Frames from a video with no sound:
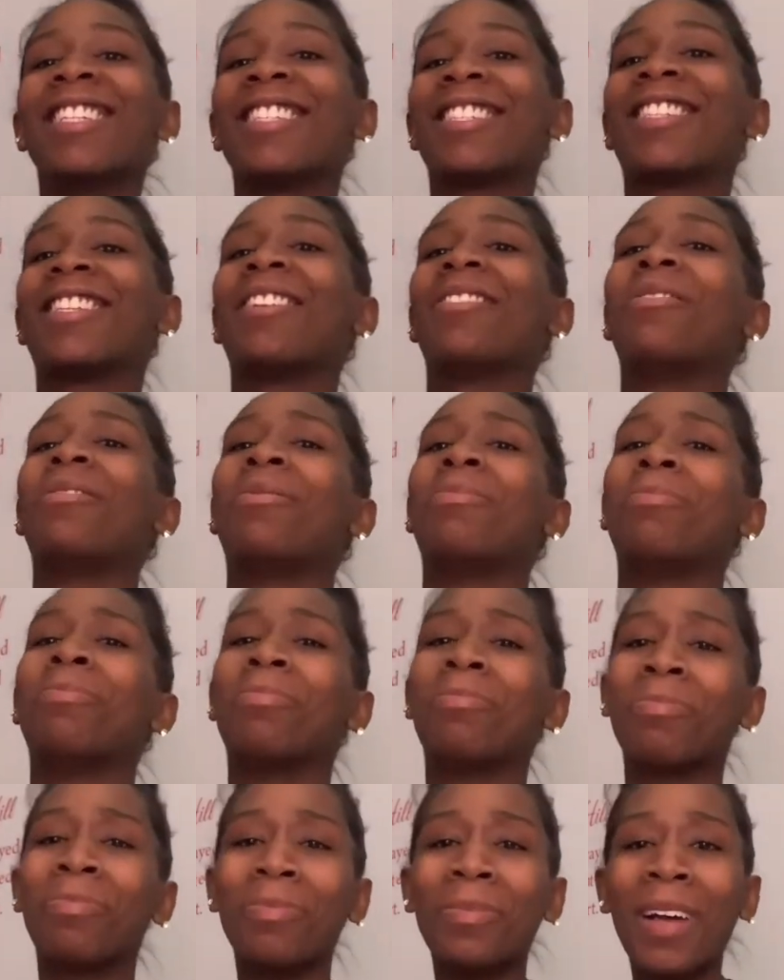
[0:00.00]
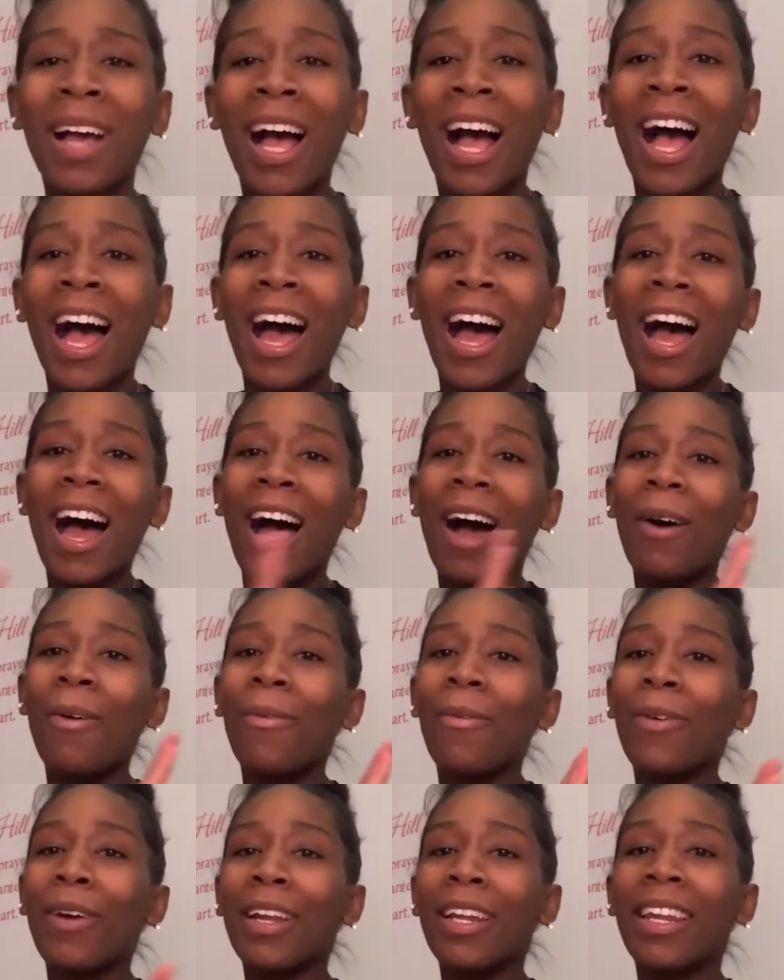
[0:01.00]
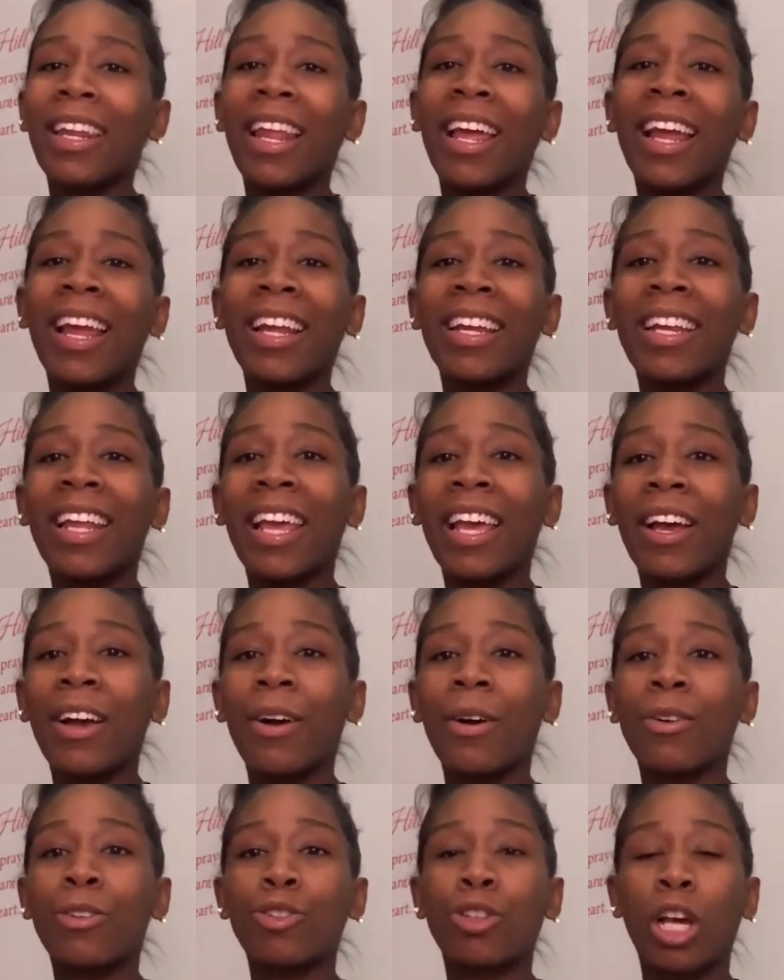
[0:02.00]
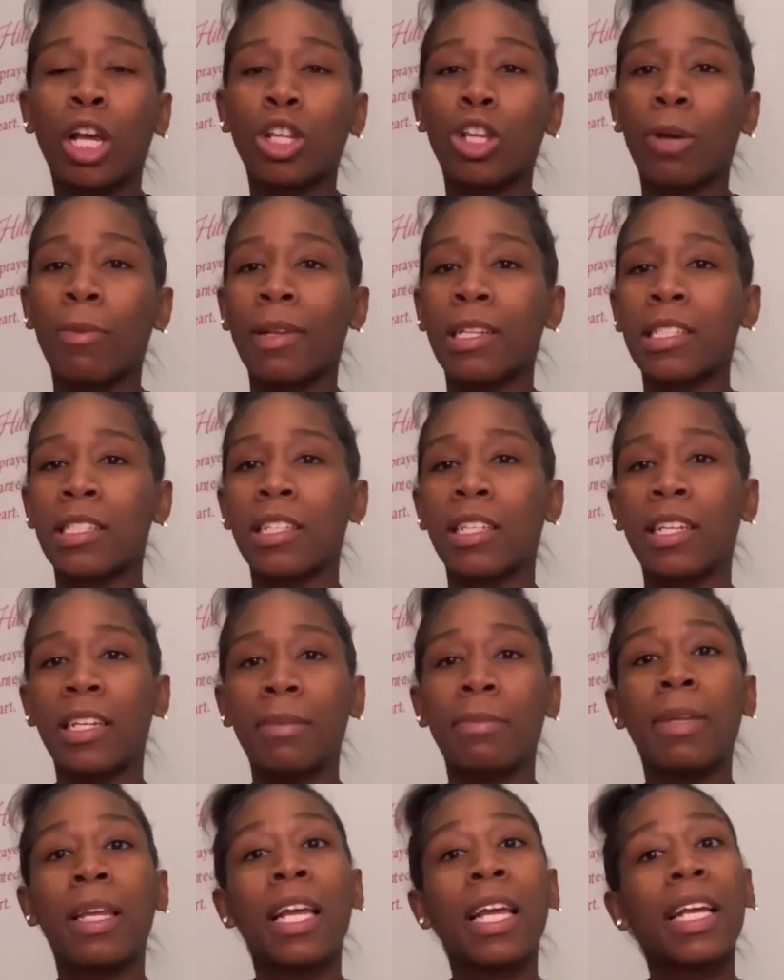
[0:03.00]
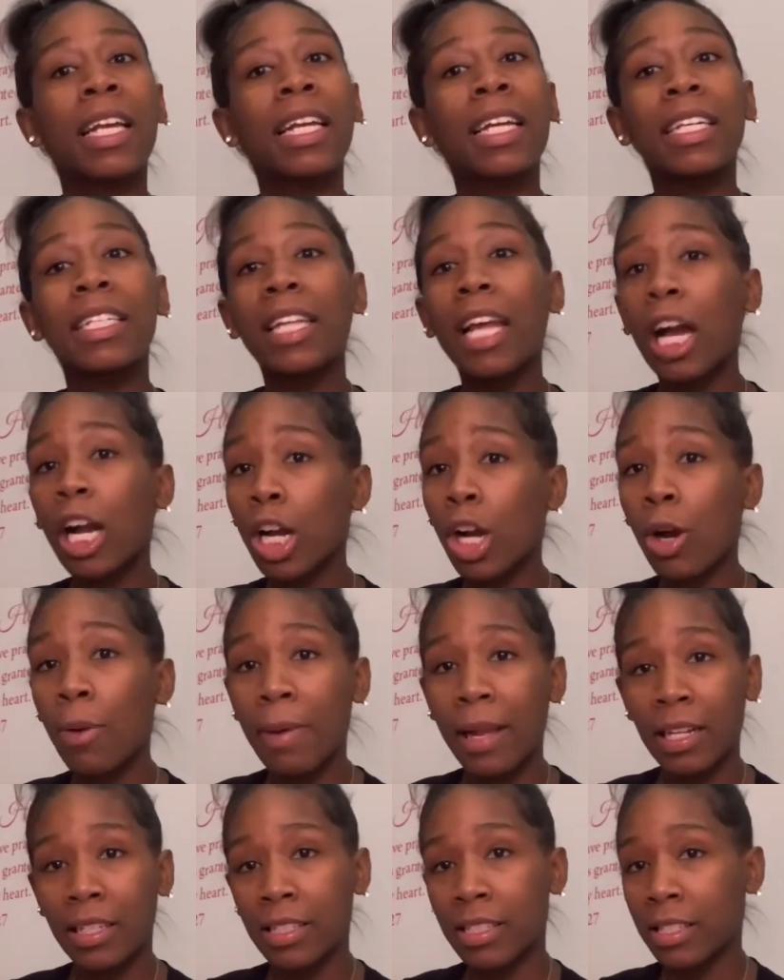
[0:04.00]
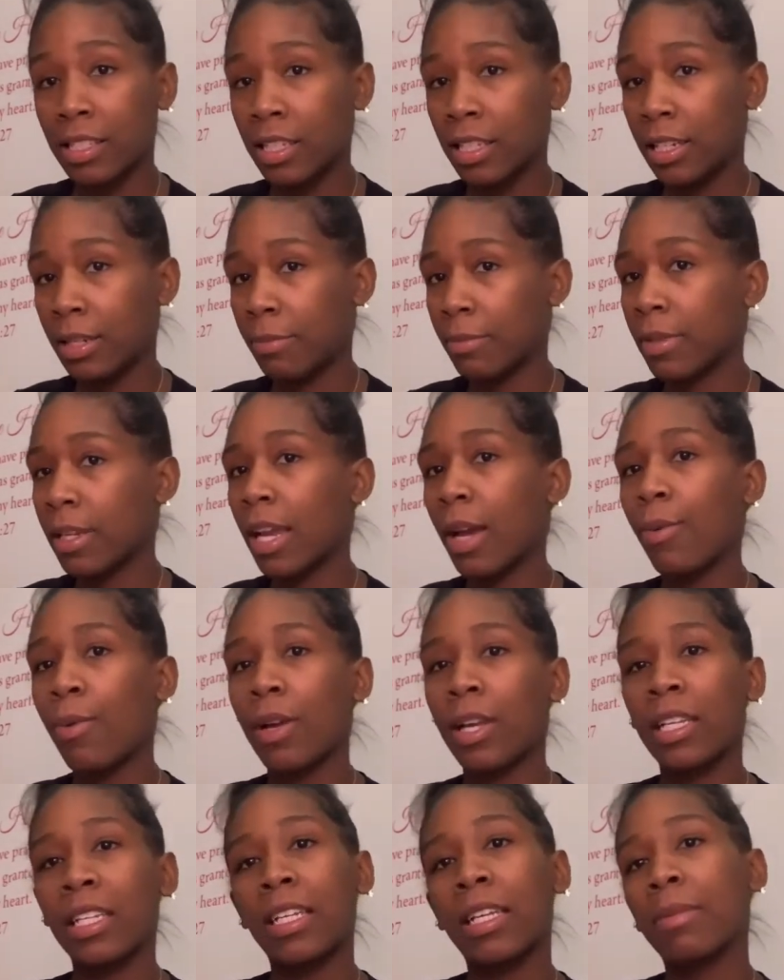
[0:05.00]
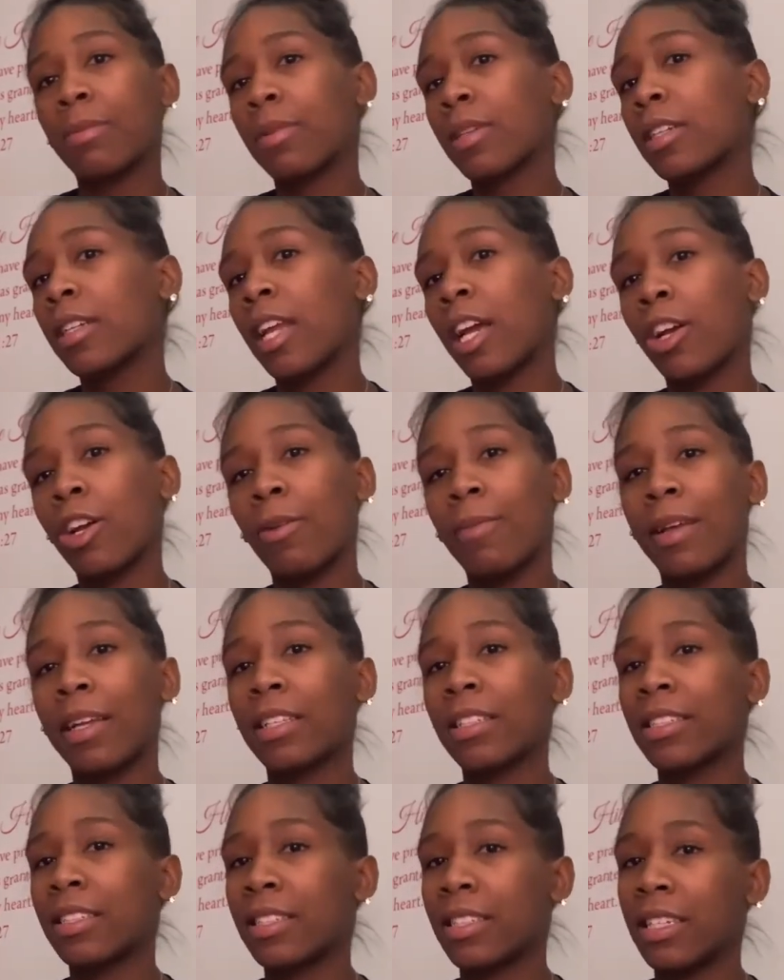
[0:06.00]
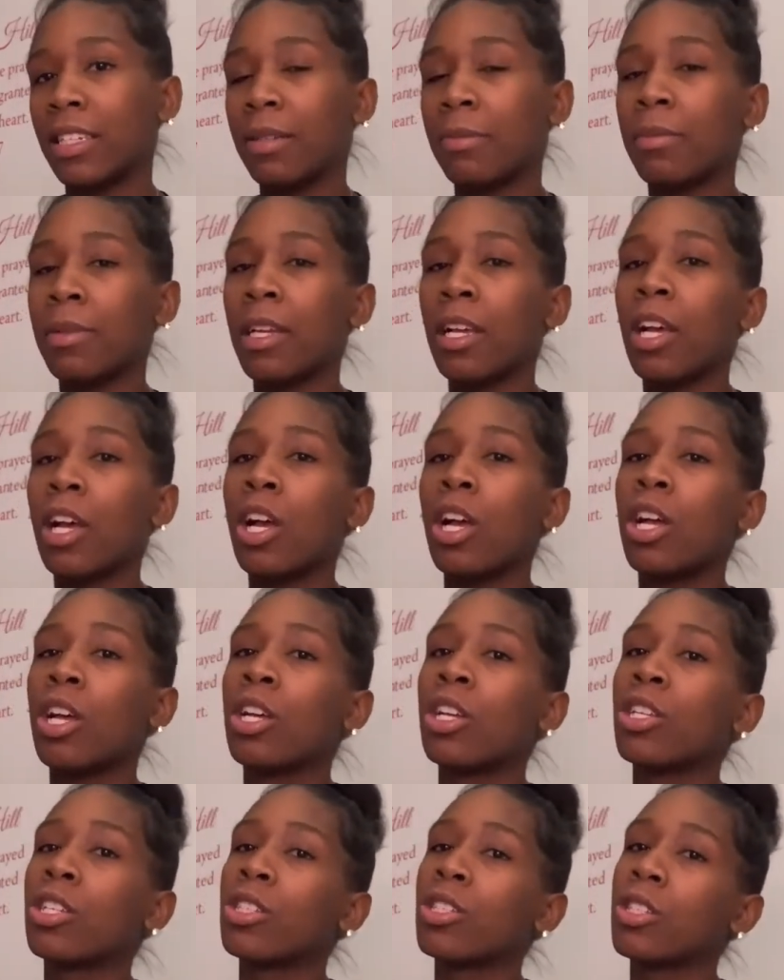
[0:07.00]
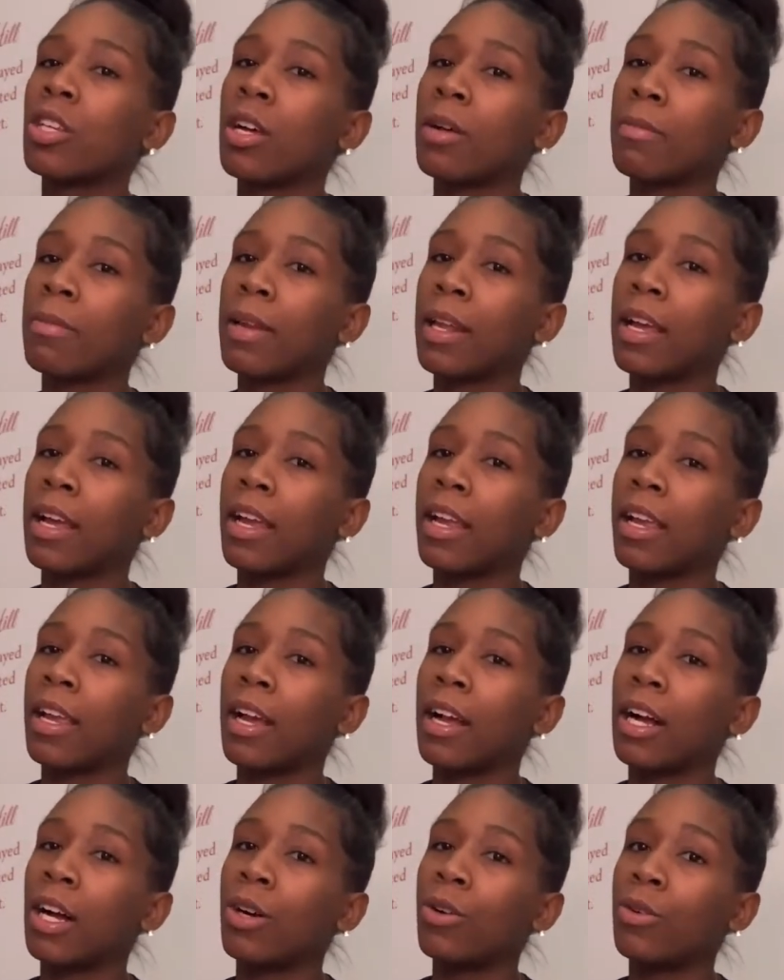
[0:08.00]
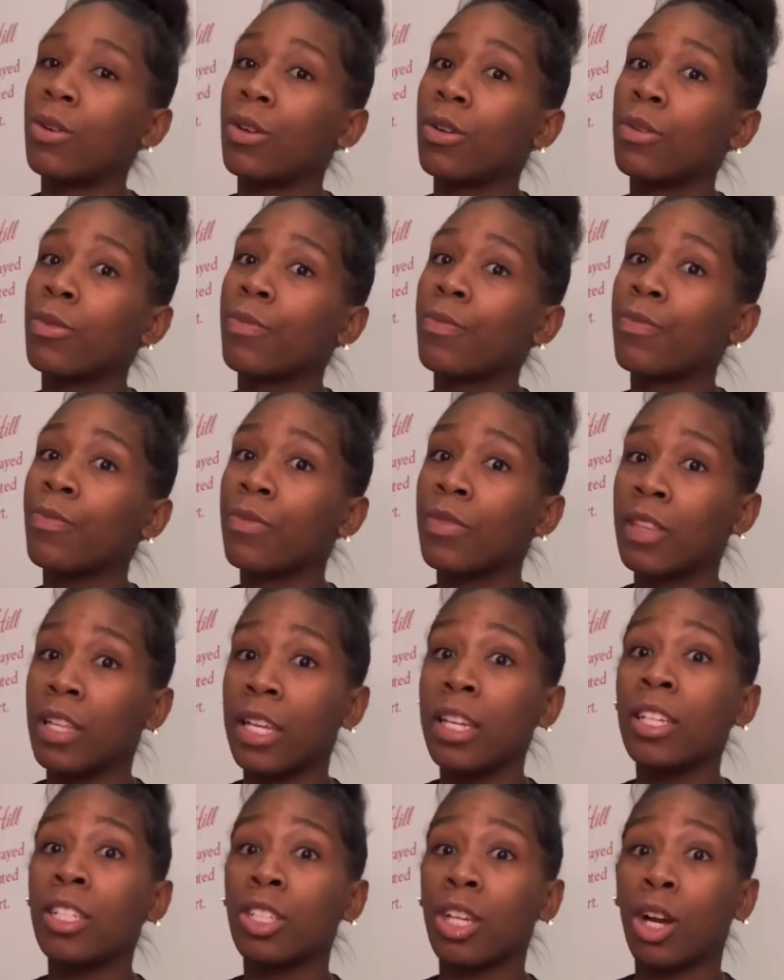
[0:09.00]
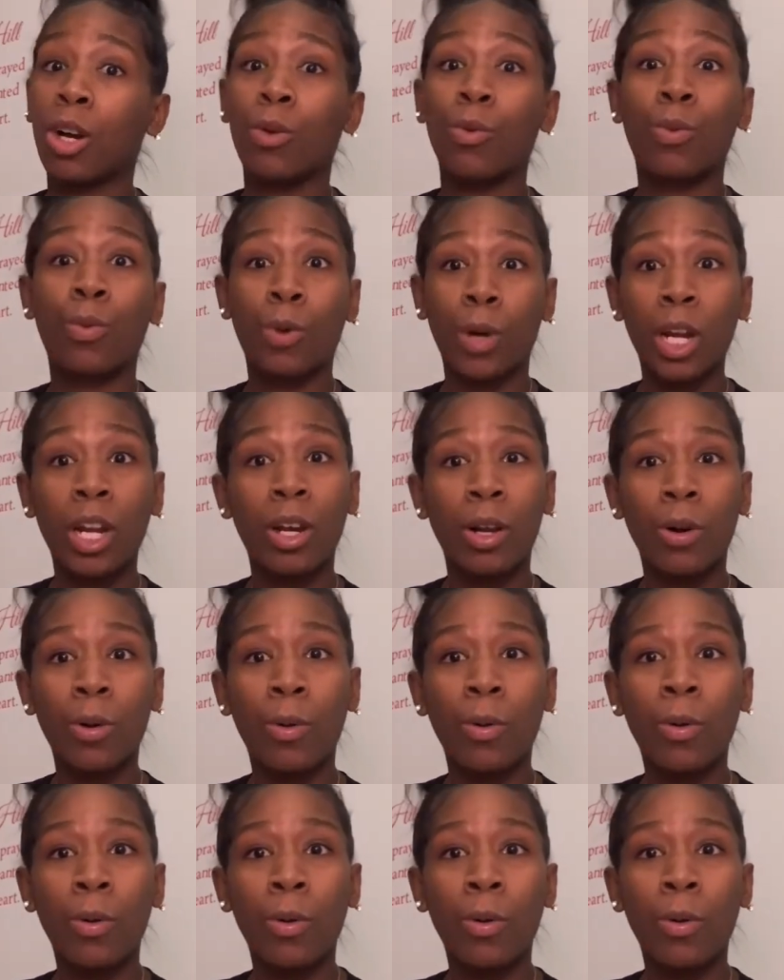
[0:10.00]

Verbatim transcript: so I went lay down, tried to go back to sleep. Could not go back to sleep. Kept waking up, could not go back to sleep. So I'm like, oh, these are real.